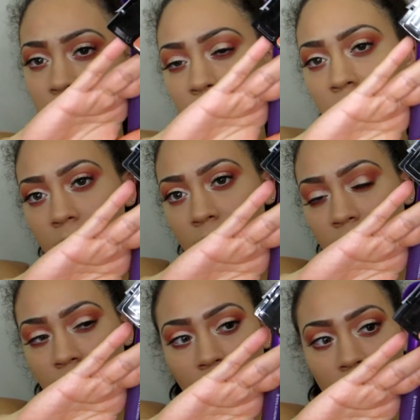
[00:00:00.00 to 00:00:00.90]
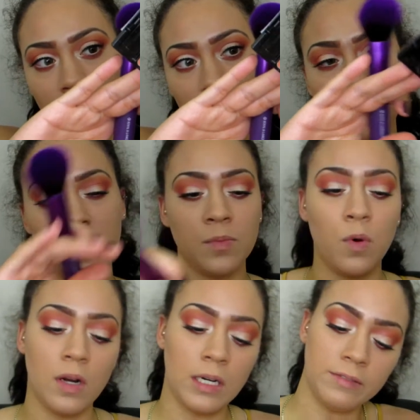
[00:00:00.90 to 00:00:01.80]
what it looks like. It's
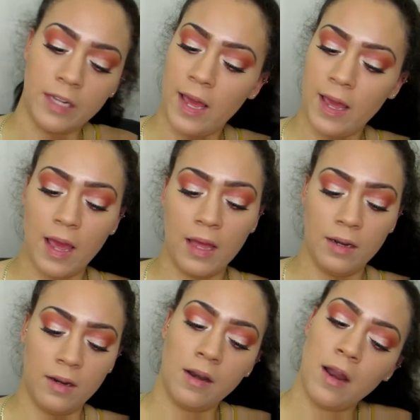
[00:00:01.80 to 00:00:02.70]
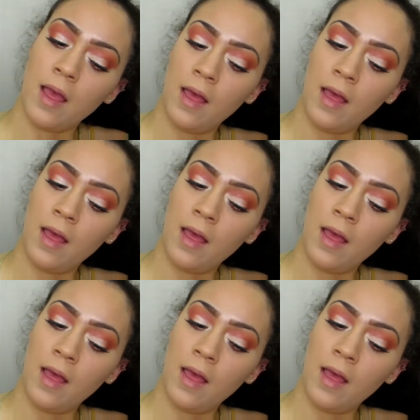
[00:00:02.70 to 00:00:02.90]
more of like an